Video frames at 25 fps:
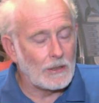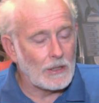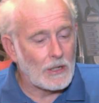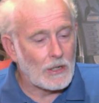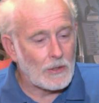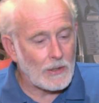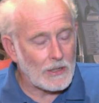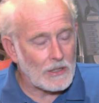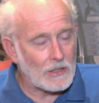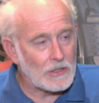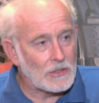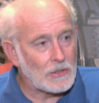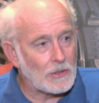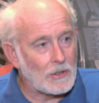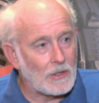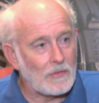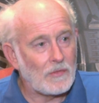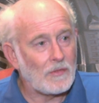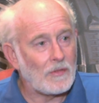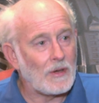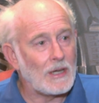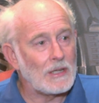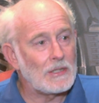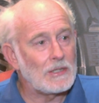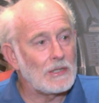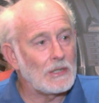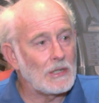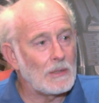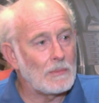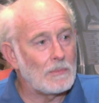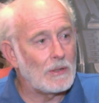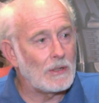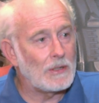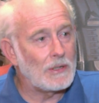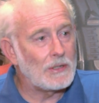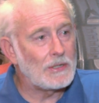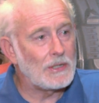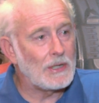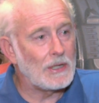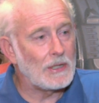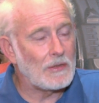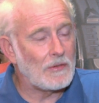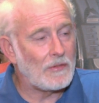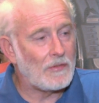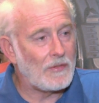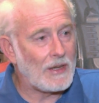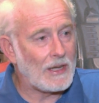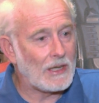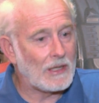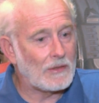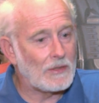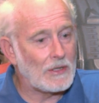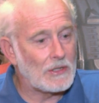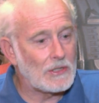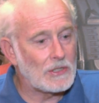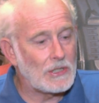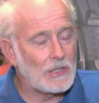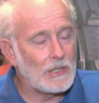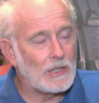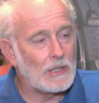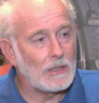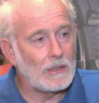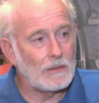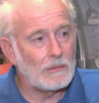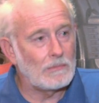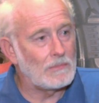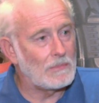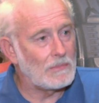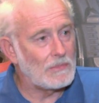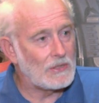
credit to her fighting ability and the fact that she